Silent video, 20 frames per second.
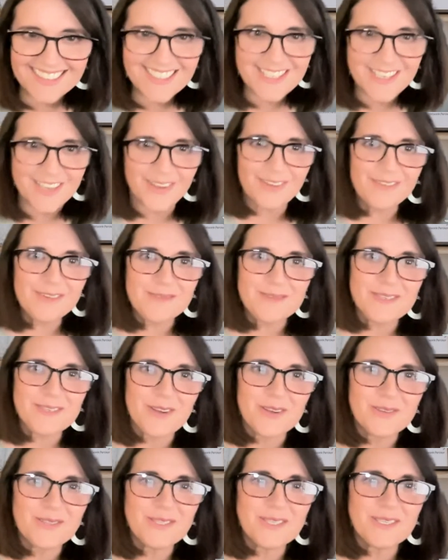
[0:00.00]
so everyone
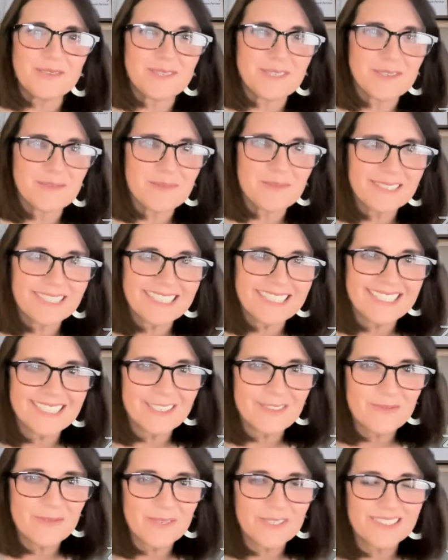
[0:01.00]
knows to
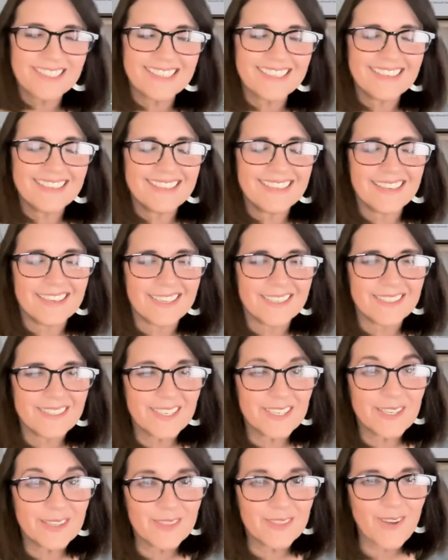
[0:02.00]
really
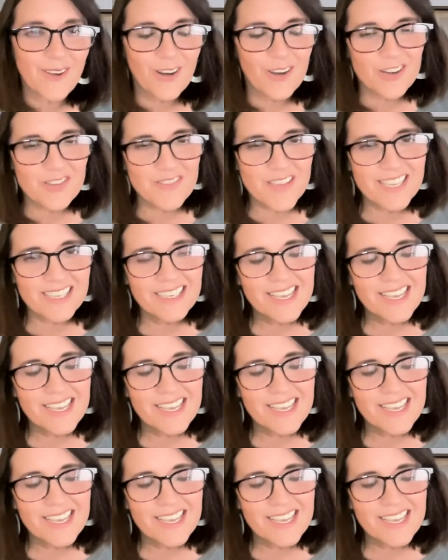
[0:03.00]
get at the heart of it.